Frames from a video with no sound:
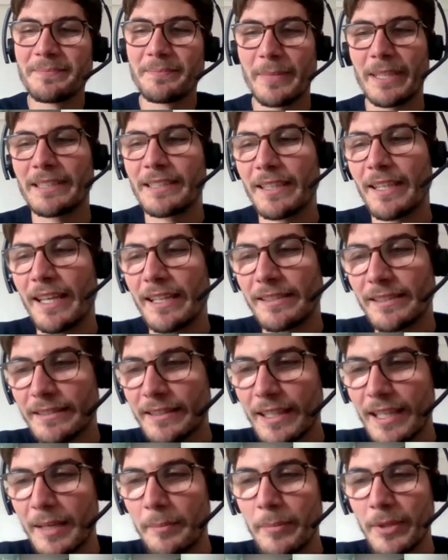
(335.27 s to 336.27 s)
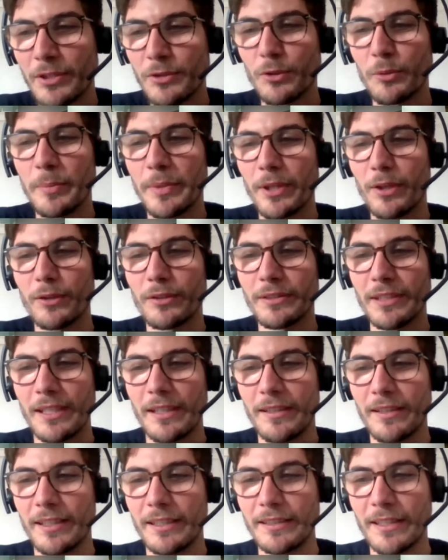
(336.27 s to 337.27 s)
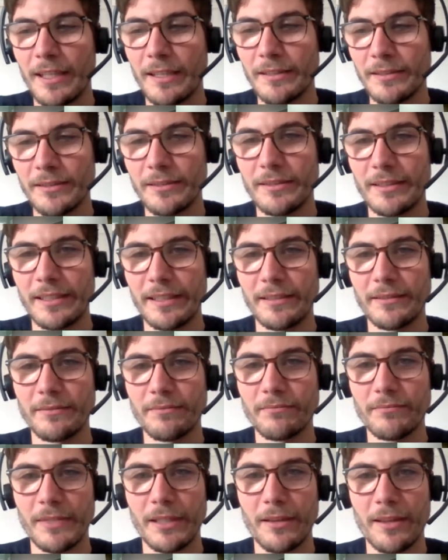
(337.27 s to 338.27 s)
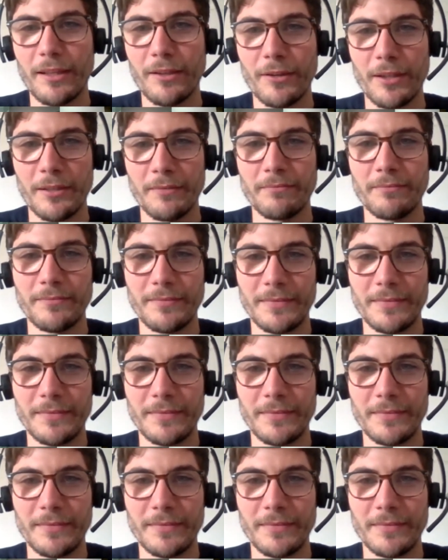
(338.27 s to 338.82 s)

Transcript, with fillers: But uh, yes, the number should be all there at the end, in, in theory.